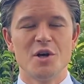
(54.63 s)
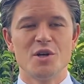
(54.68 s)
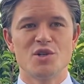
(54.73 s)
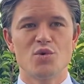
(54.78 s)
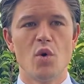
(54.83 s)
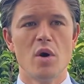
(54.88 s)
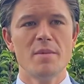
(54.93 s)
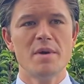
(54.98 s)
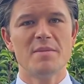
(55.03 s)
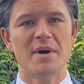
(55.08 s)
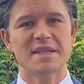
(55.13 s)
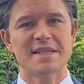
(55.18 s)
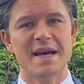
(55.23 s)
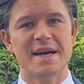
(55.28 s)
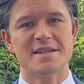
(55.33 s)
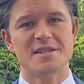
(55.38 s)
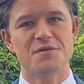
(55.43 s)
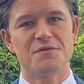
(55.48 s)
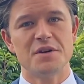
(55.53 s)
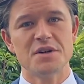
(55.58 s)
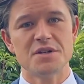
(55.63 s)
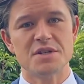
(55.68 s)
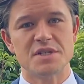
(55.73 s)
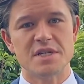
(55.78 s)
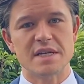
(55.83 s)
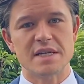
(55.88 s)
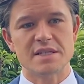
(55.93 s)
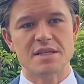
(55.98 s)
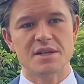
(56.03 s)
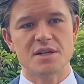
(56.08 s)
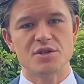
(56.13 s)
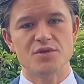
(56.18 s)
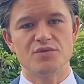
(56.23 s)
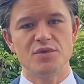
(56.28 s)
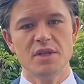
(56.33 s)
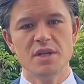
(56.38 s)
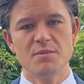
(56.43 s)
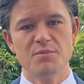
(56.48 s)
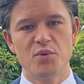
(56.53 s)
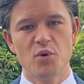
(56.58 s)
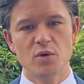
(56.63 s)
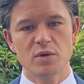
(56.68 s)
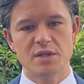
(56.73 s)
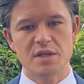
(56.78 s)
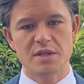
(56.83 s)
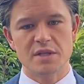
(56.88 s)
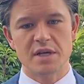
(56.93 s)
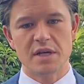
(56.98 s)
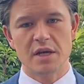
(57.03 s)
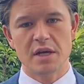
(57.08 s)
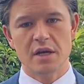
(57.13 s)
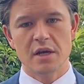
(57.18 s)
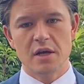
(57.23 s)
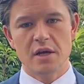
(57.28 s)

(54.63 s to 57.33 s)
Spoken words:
So what I mean by tax efficiency is that it's really important that,